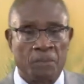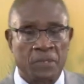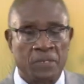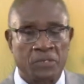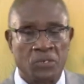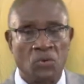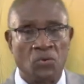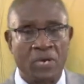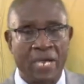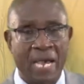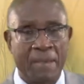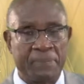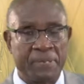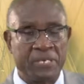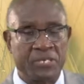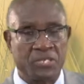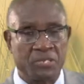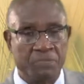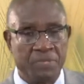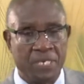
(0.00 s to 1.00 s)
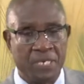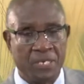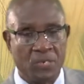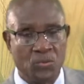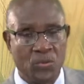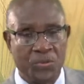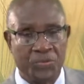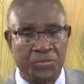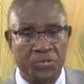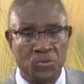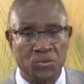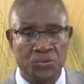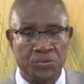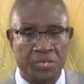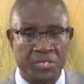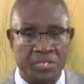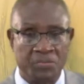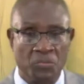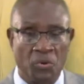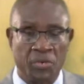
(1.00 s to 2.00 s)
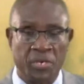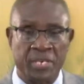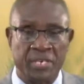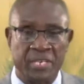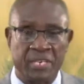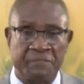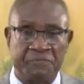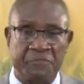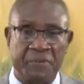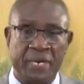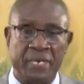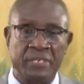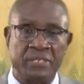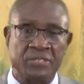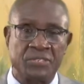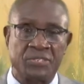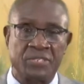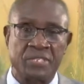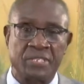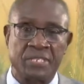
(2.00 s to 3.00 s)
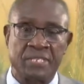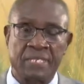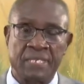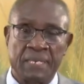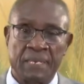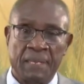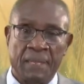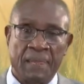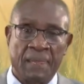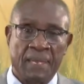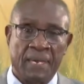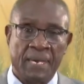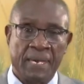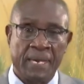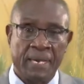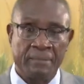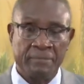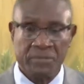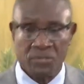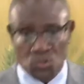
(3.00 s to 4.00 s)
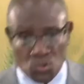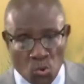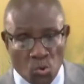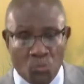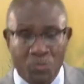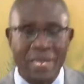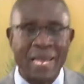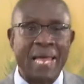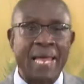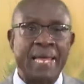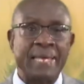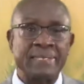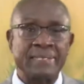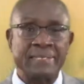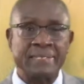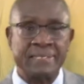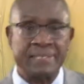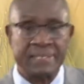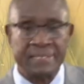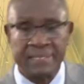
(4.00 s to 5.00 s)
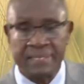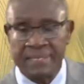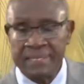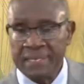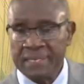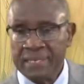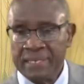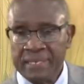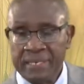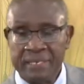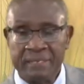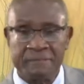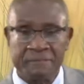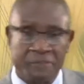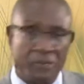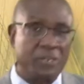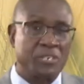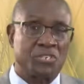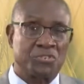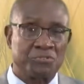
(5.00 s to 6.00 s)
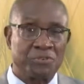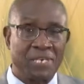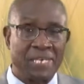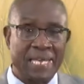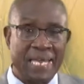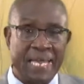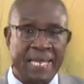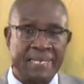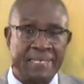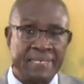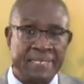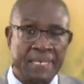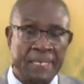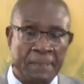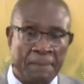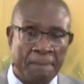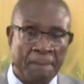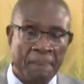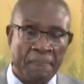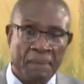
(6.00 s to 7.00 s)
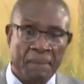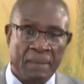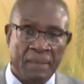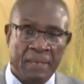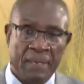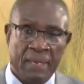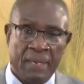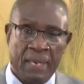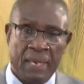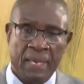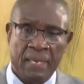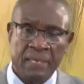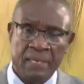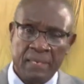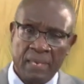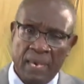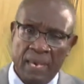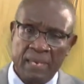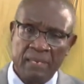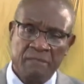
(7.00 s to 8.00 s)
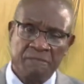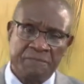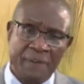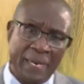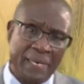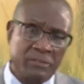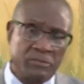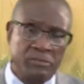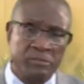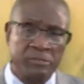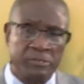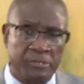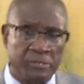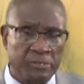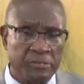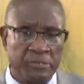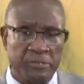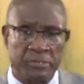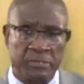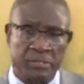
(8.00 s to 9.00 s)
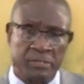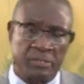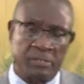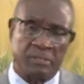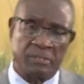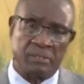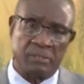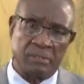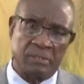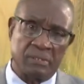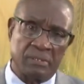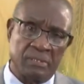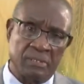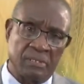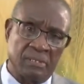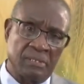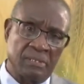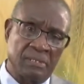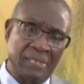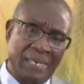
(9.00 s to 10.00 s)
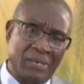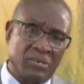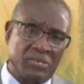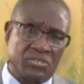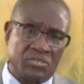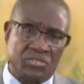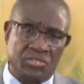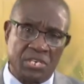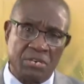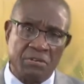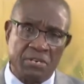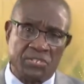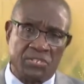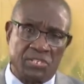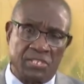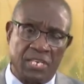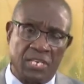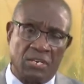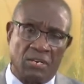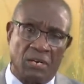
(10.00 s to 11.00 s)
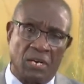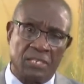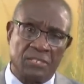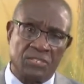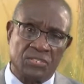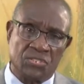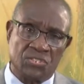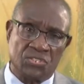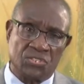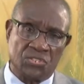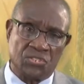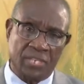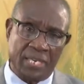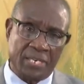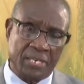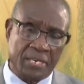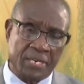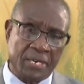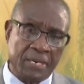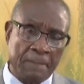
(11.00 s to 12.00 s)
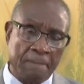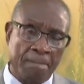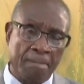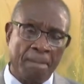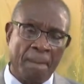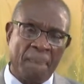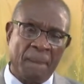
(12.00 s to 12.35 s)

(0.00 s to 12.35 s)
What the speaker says: So happy to be with you this morning, dear friends, in Zoom land, in virtual land. And I invite you to let us seriously consider